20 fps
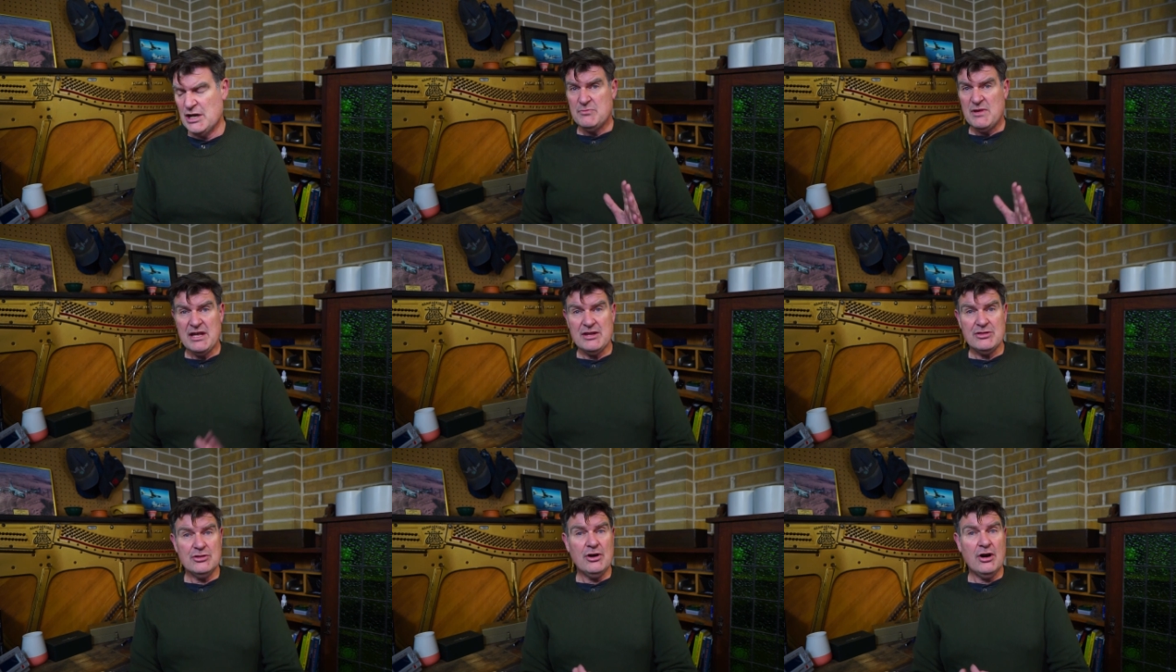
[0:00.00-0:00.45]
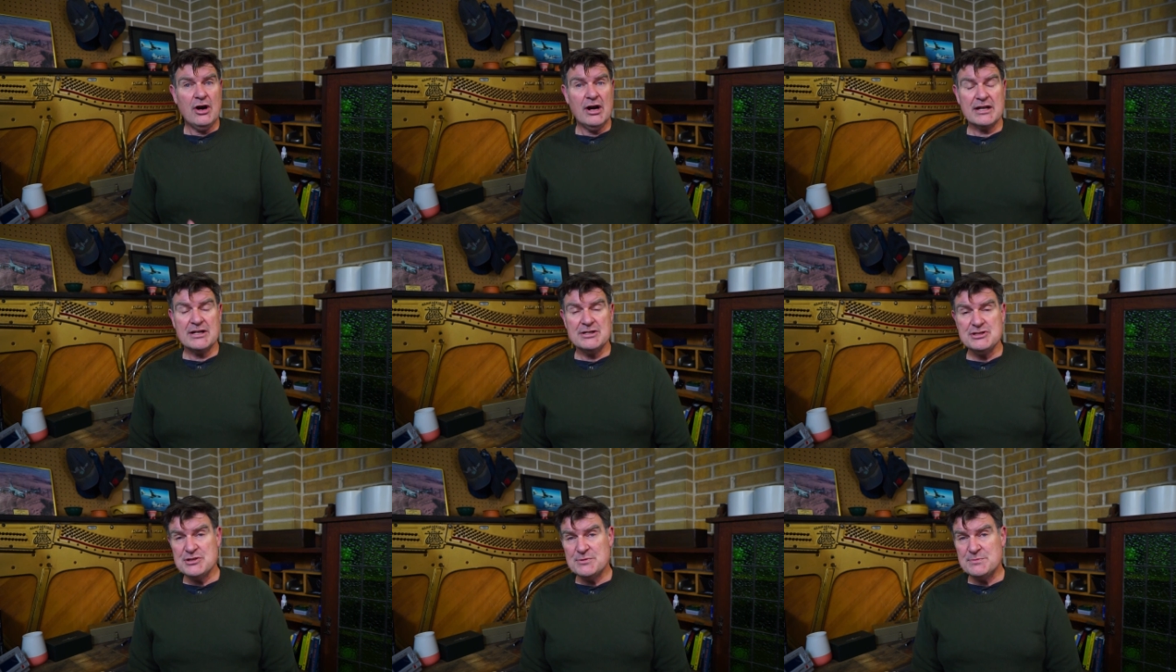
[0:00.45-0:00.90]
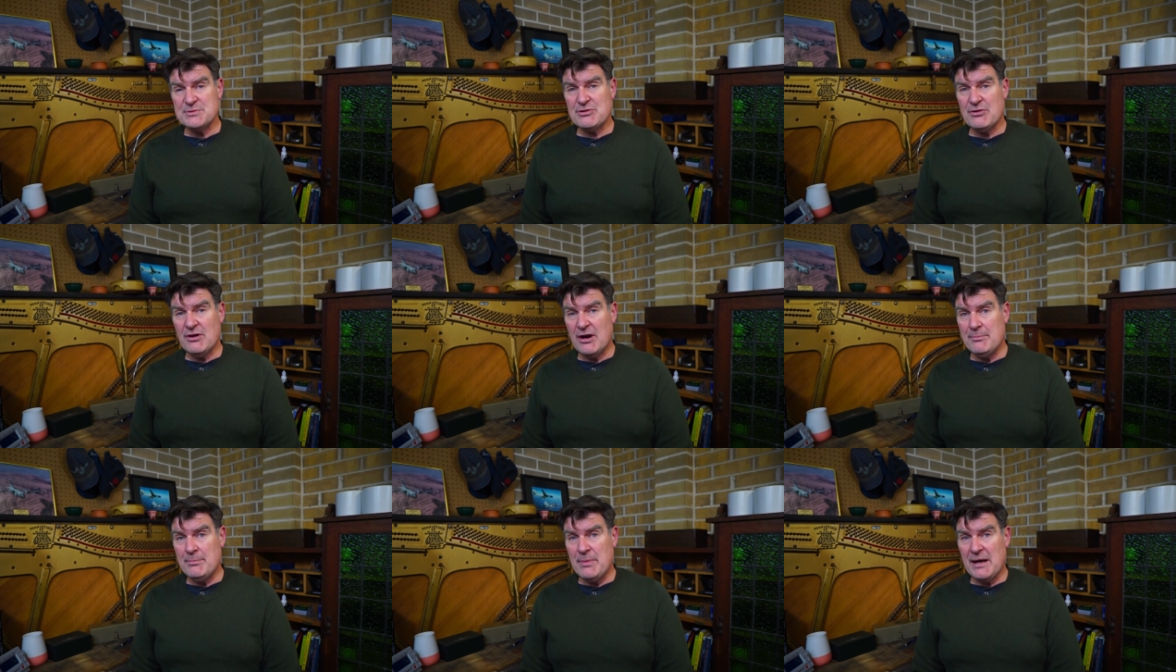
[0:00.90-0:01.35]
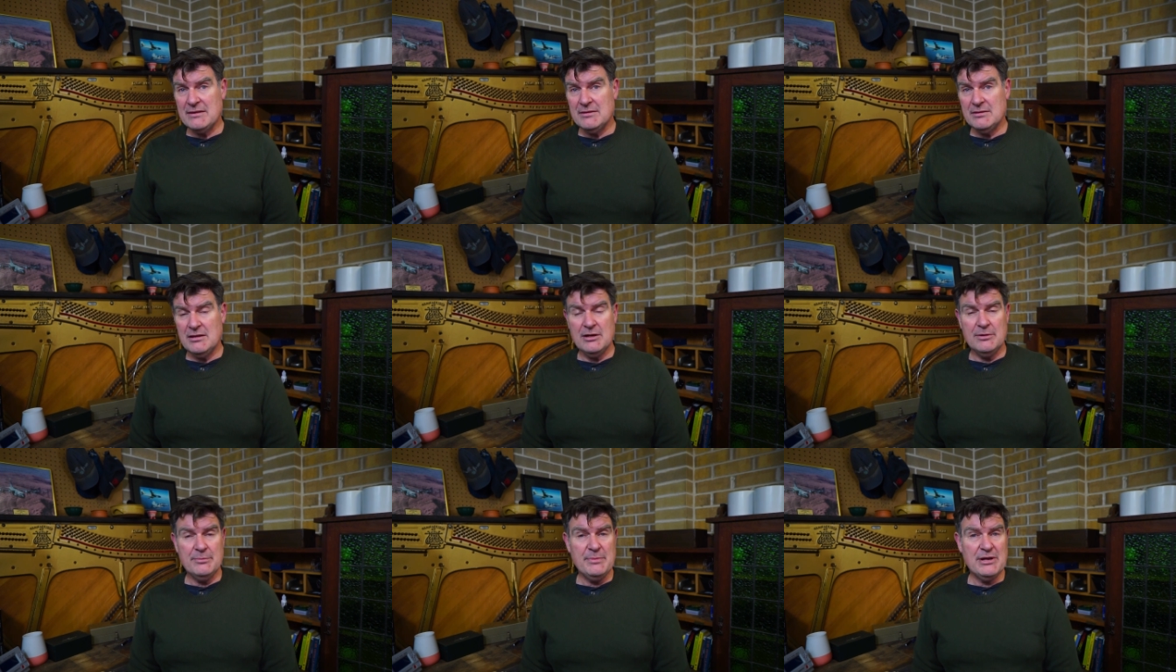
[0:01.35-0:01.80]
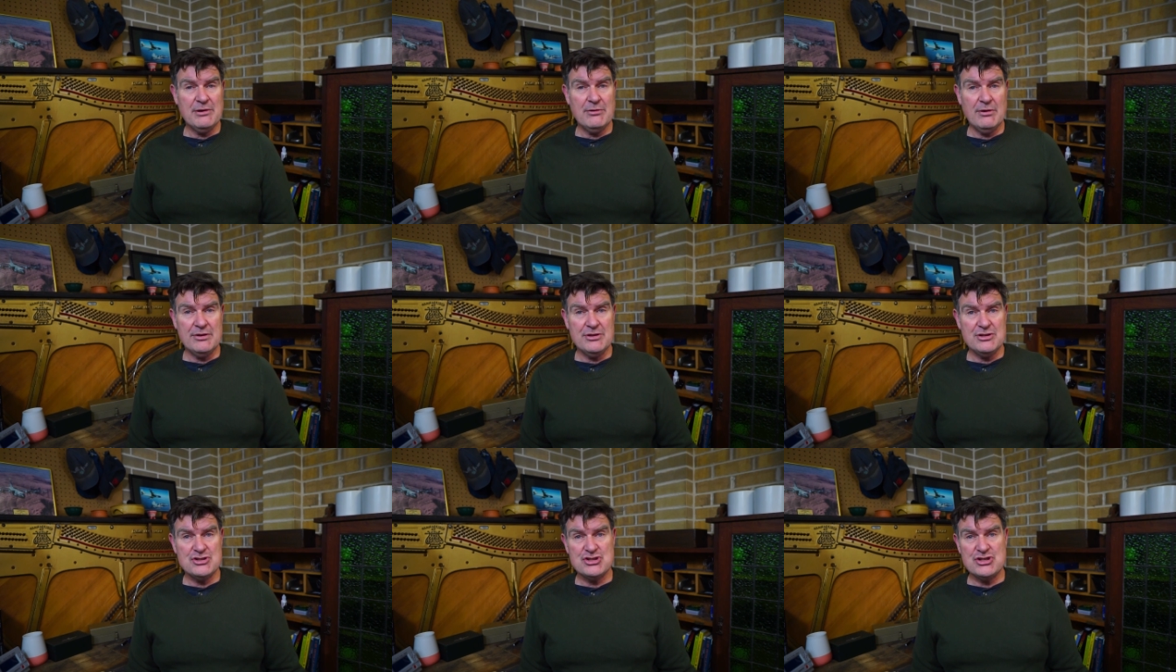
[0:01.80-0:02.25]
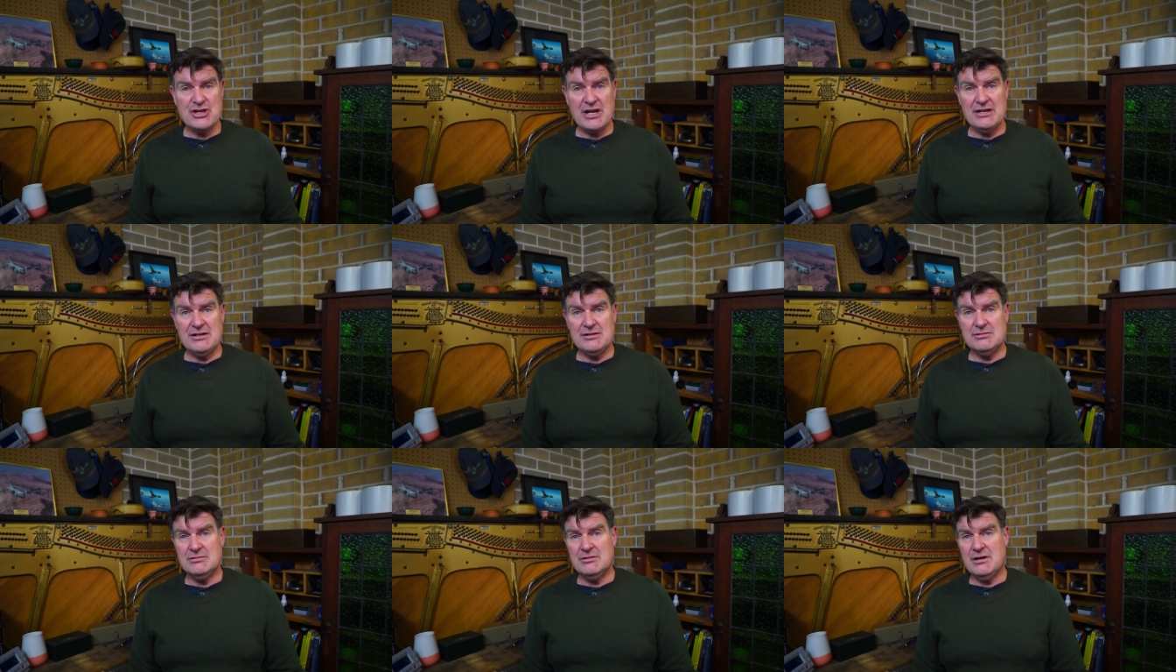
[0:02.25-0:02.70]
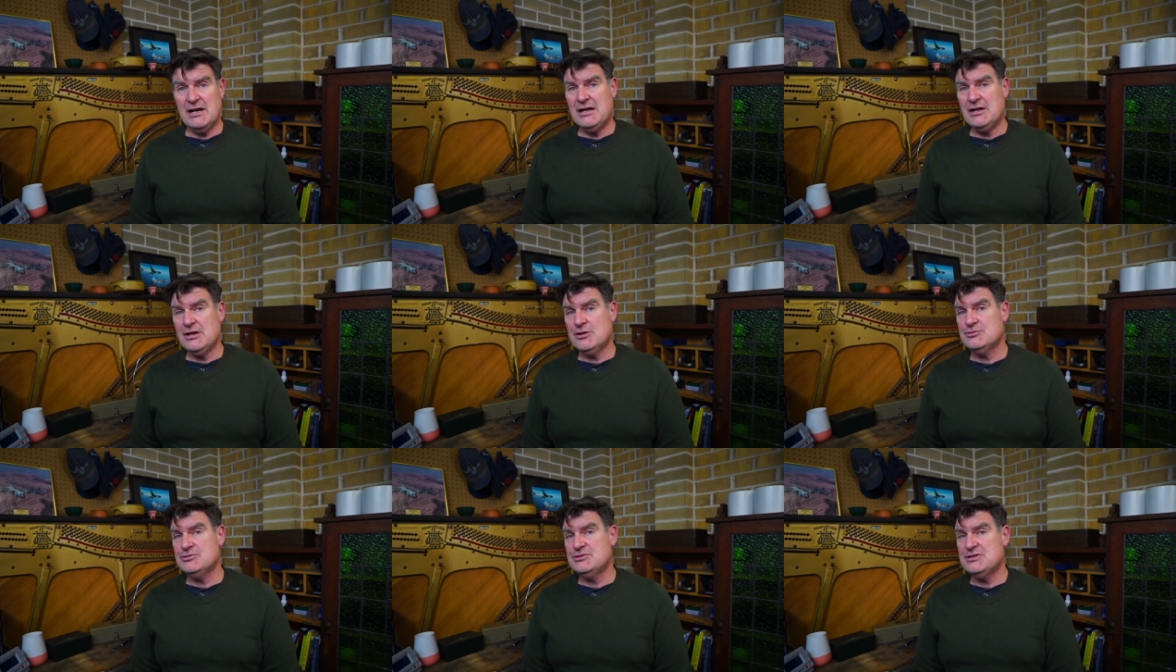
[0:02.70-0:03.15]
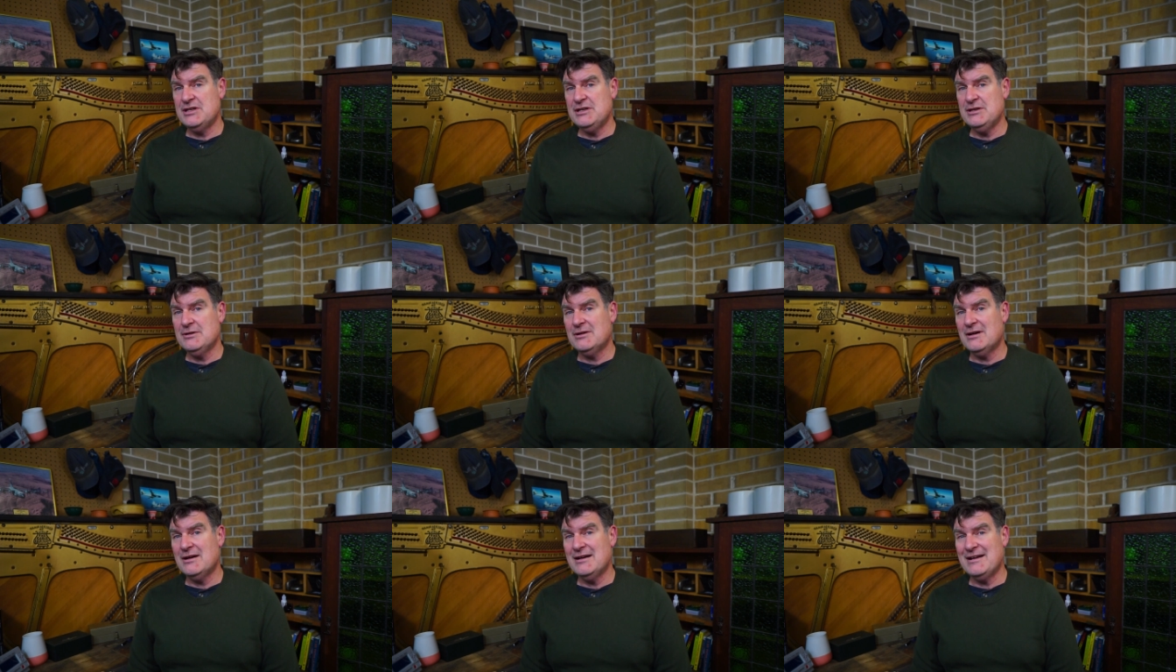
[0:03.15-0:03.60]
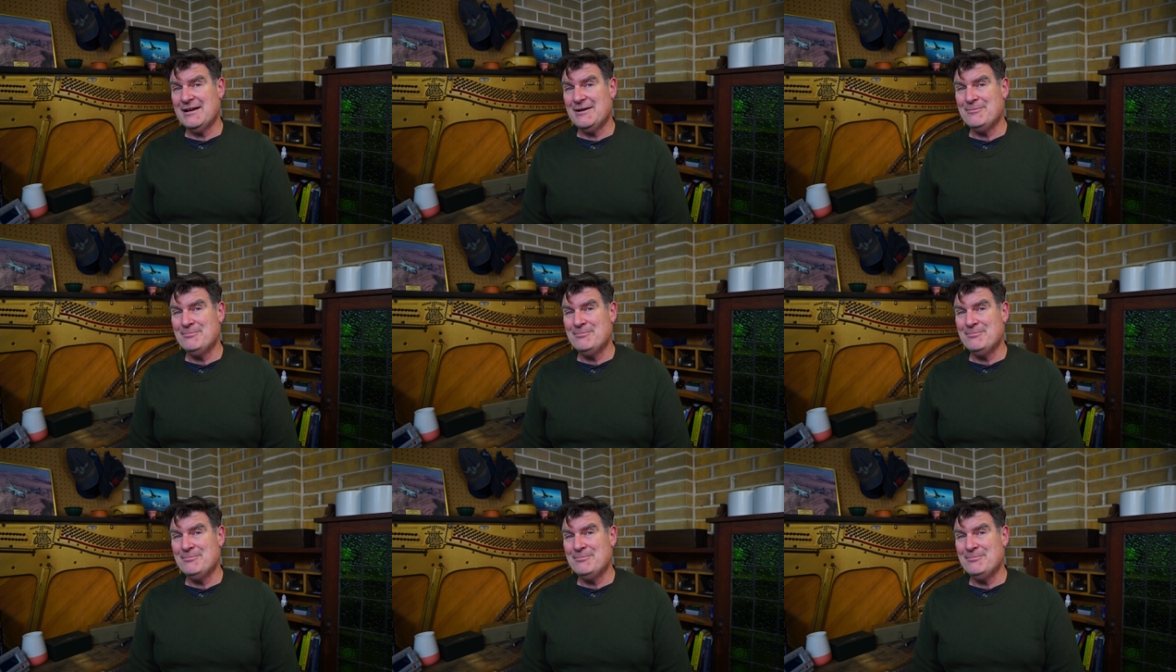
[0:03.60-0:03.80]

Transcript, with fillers: Hit the like and subscribe button, help me grow this channel, and I'll see you later.